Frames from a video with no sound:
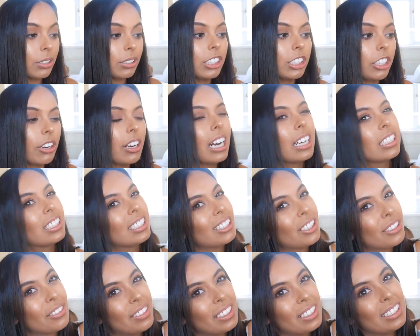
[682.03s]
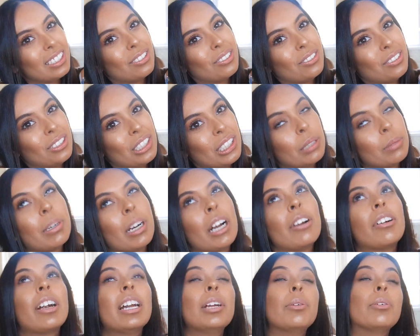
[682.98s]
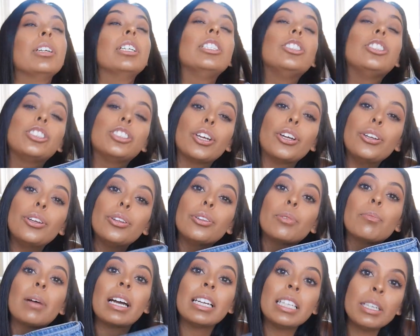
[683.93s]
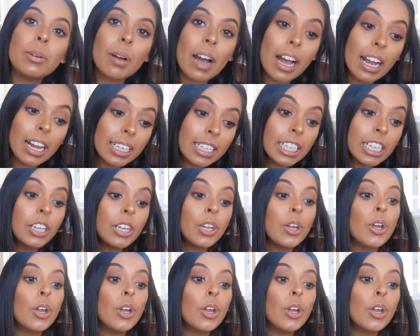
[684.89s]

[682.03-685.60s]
So I don't actually know if they still do them but I really wanted to show you them anyway